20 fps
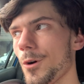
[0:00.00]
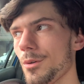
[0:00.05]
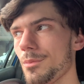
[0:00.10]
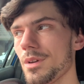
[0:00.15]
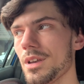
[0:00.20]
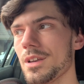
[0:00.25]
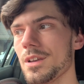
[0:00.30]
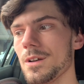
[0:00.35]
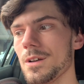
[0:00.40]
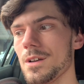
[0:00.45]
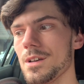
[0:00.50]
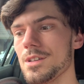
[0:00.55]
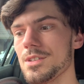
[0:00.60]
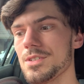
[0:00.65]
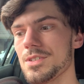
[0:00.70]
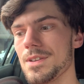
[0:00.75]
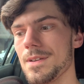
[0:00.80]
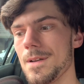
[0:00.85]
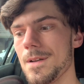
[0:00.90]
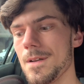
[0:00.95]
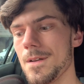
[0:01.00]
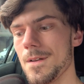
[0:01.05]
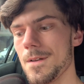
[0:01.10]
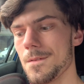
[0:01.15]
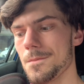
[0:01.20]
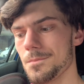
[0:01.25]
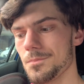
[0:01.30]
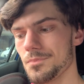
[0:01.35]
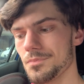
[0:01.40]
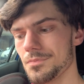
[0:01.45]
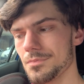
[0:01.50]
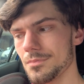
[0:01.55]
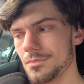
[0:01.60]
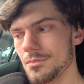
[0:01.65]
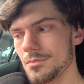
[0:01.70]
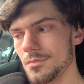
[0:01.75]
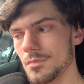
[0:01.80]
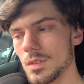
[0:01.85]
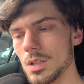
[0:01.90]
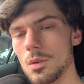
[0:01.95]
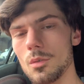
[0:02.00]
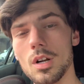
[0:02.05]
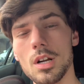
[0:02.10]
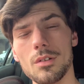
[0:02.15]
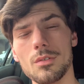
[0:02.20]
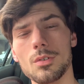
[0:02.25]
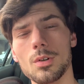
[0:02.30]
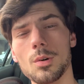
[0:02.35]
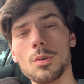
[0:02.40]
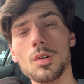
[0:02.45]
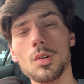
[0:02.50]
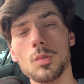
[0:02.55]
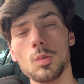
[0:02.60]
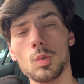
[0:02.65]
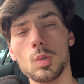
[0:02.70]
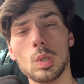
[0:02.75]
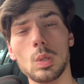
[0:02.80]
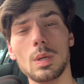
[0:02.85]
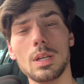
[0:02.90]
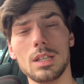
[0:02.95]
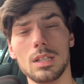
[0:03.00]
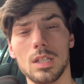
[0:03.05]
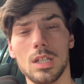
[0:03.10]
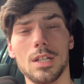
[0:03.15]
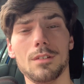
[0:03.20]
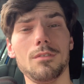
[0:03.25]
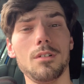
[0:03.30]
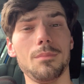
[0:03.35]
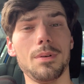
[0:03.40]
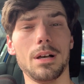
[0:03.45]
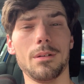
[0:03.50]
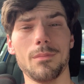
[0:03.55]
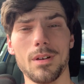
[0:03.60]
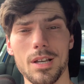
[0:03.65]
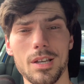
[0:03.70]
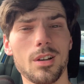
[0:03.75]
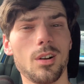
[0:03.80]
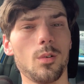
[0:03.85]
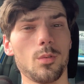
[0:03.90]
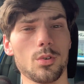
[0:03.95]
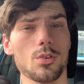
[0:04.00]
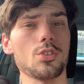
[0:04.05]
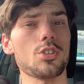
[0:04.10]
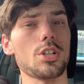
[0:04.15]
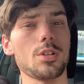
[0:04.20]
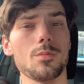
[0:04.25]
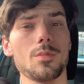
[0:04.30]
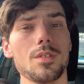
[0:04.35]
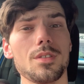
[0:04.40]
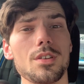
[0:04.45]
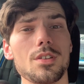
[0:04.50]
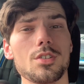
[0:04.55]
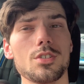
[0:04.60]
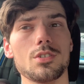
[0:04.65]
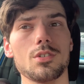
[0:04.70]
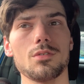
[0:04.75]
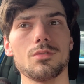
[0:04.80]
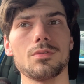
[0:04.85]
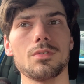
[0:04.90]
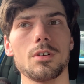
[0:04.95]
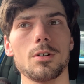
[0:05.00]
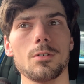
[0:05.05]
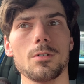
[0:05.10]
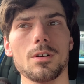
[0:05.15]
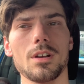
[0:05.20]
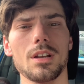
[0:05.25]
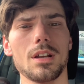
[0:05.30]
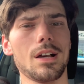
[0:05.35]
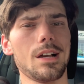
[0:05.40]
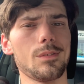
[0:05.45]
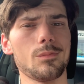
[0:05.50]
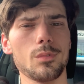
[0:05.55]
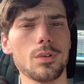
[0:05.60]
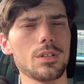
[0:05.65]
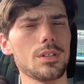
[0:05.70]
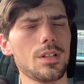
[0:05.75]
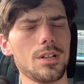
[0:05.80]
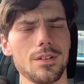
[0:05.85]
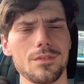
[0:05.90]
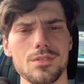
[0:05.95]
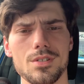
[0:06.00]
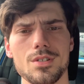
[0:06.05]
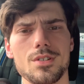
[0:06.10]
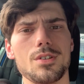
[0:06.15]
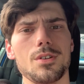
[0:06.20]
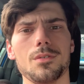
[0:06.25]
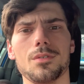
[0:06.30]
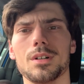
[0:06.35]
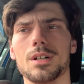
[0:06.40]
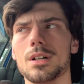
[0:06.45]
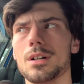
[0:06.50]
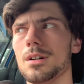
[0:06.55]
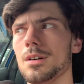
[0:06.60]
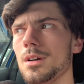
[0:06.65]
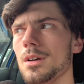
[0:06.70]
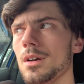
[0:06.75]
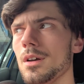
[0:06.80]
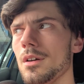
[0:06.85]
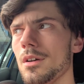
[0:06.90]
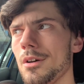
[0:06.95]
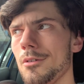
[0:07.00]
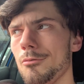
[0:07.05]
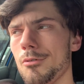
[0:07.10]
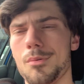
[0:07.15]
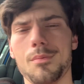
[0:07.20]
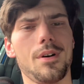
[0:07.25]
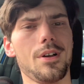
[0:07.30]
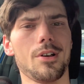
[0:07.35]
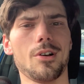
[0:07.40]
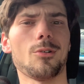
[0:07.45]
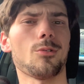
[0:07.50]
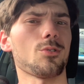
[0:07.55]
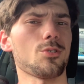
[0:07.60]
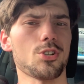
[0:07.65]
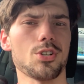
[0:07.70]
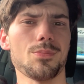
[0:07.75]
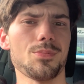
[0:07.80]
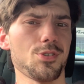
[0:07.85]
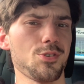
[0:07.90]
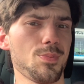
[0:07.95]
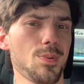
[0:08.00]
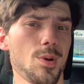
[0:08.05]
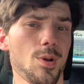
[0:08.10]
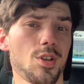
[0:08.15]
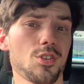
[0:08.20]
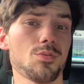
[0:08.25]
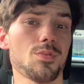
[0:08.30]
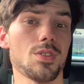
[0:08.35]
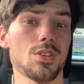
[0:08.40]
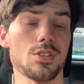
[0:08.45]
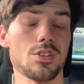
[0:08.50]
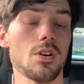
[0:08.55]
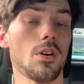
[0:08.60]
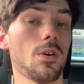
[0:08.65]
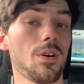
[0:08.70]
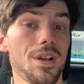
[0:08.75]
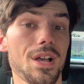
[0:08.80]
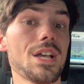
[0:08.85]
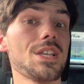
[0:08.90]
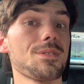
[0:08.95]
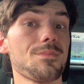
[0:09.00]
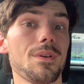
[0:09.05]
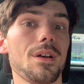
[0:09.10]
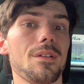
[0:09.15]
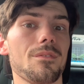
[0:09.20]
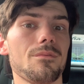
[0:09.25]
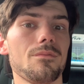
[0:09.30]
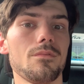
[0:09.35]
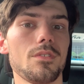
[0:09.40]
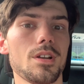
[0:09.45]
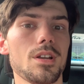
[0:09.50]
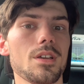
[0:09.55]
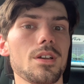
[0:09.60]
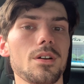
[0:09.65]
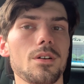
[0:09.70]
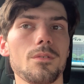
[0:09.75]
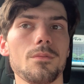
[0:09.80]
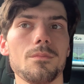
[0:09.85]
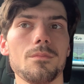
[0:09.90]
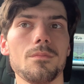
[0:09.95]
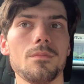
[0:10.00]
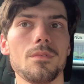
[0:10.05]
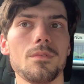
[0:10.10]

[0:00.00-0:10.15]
because what I've grown to really love about my ownership with this so far, and I would love to do what my ownership experience with this car has been video.